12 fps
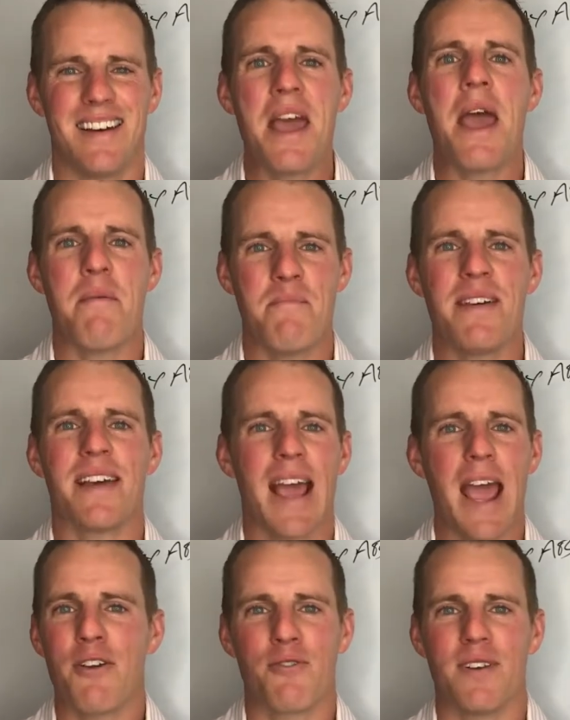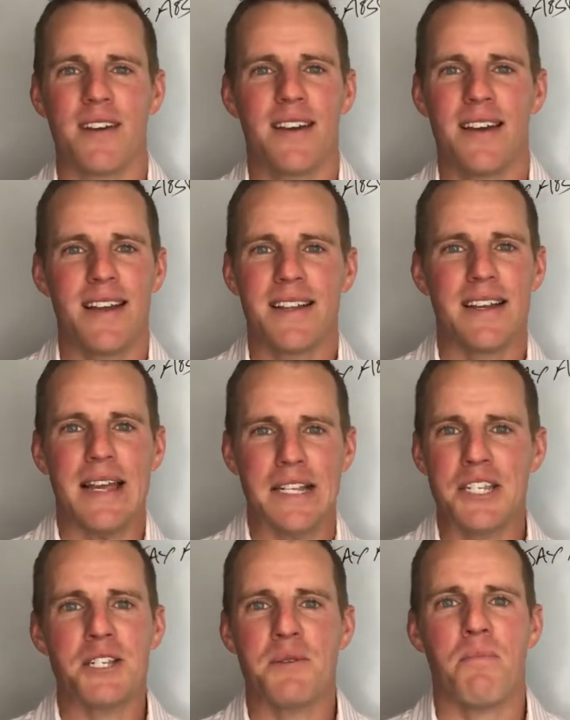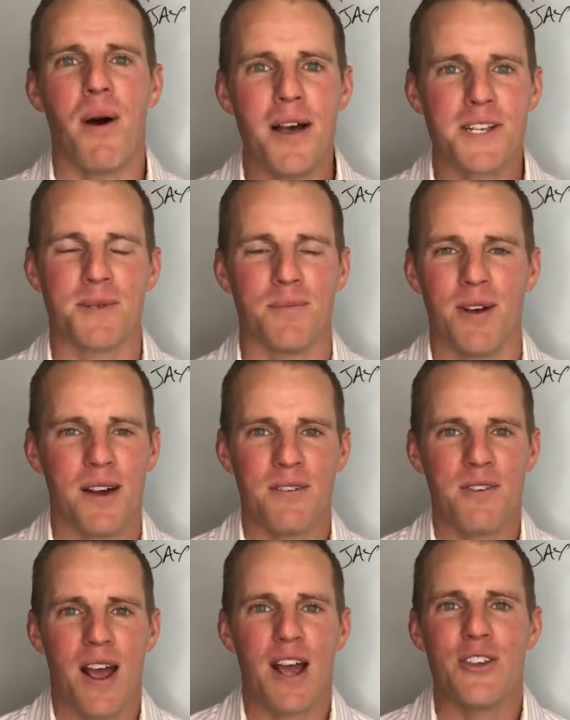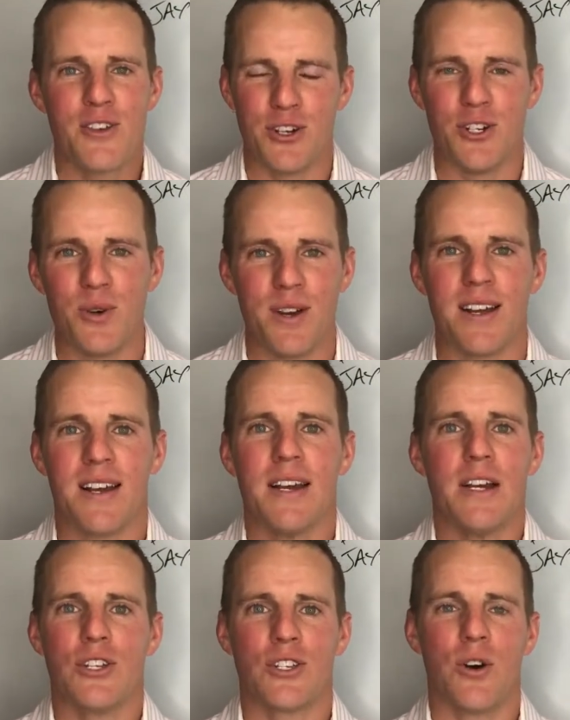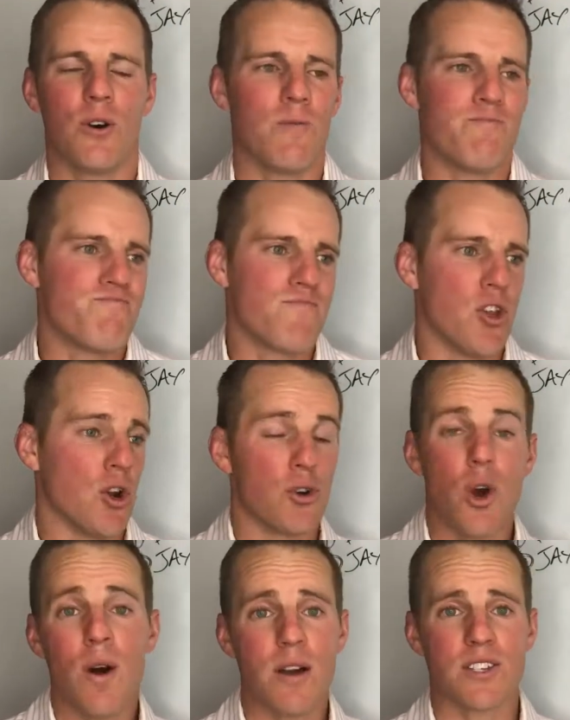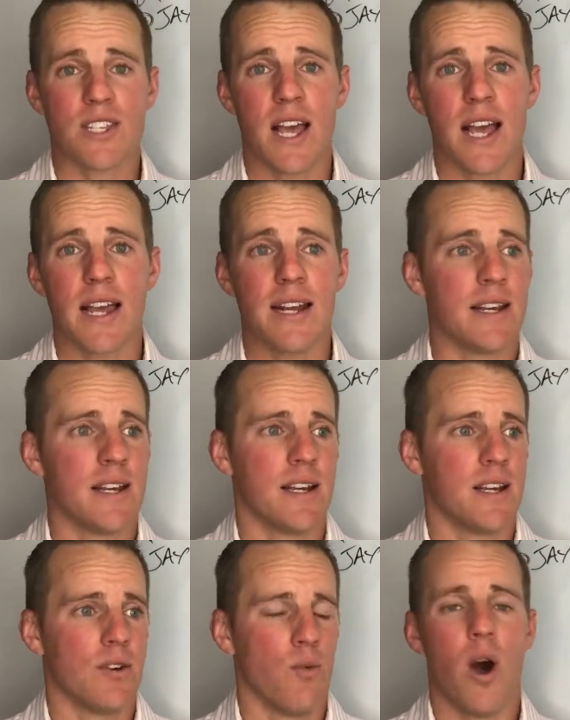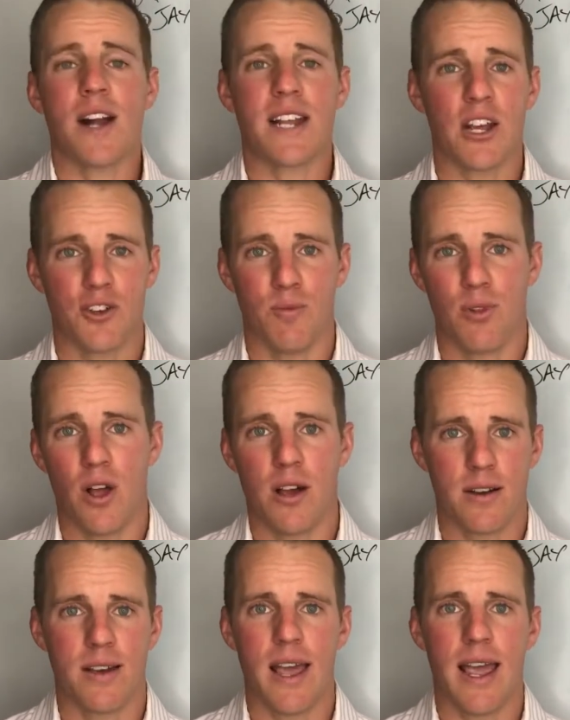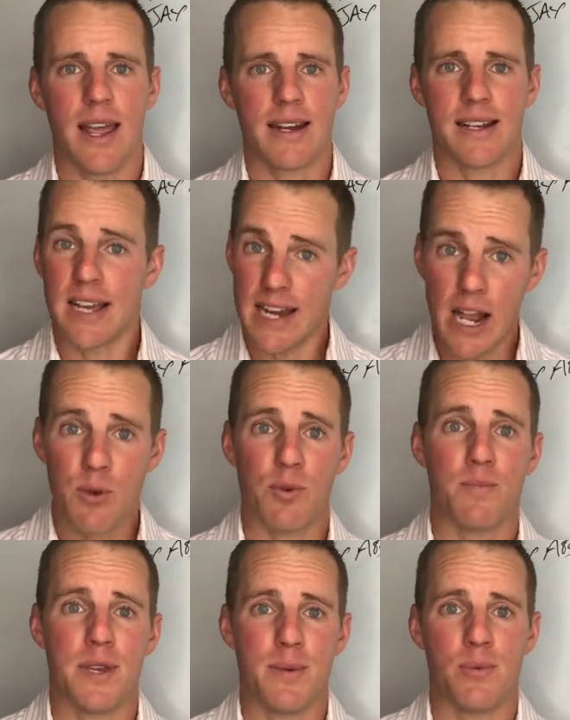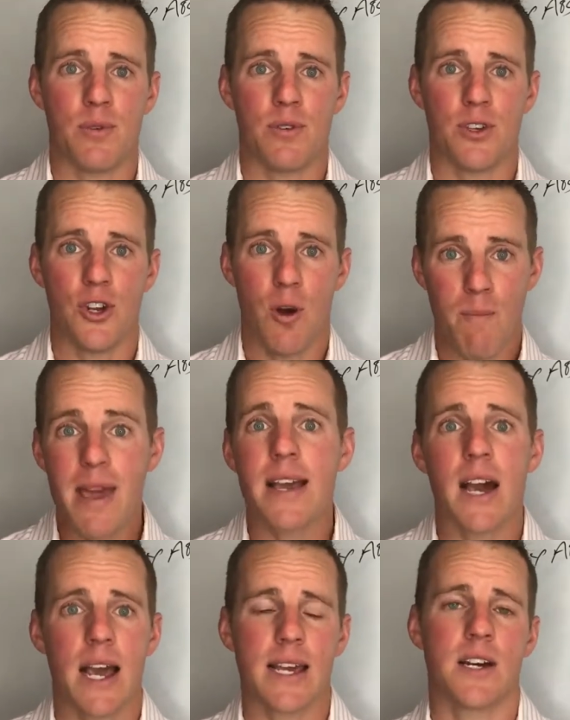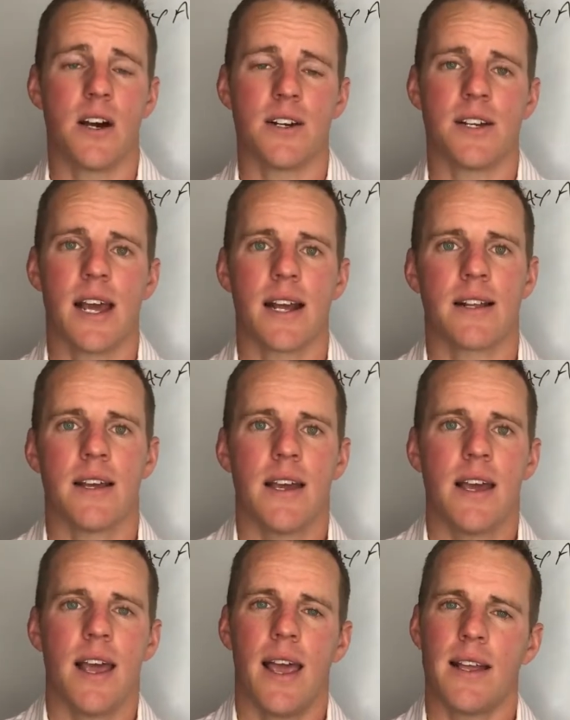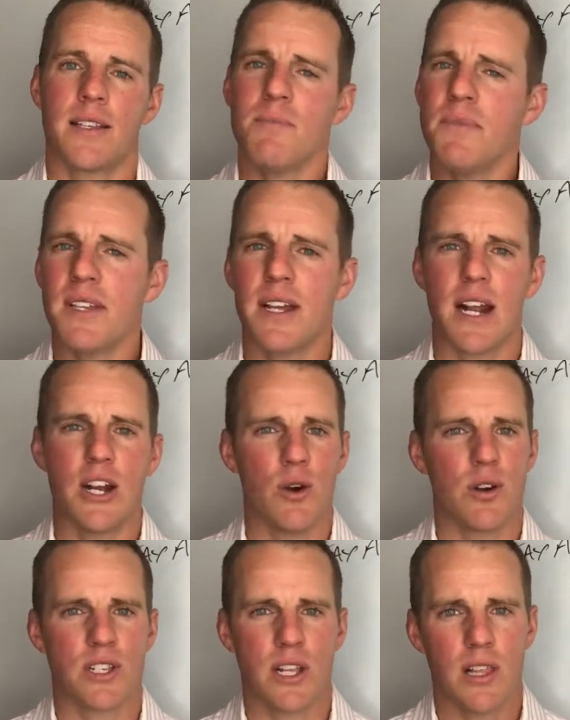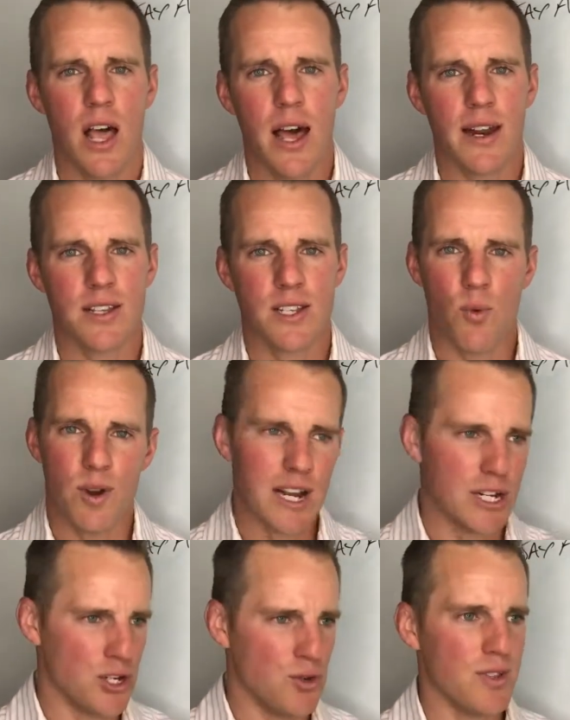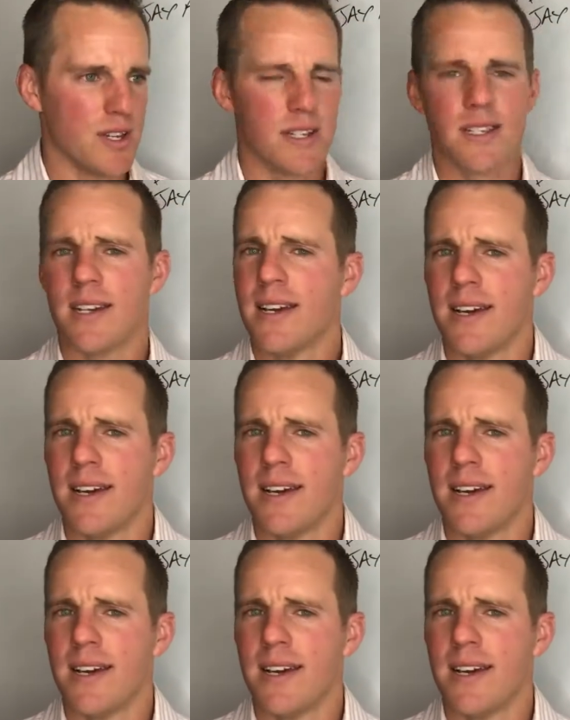and being angry. It's just impossible. I don't know how you could do it. So, go outside, walk down your block and connect with people, make eye contact. And something that I notice a lot is that when I do this,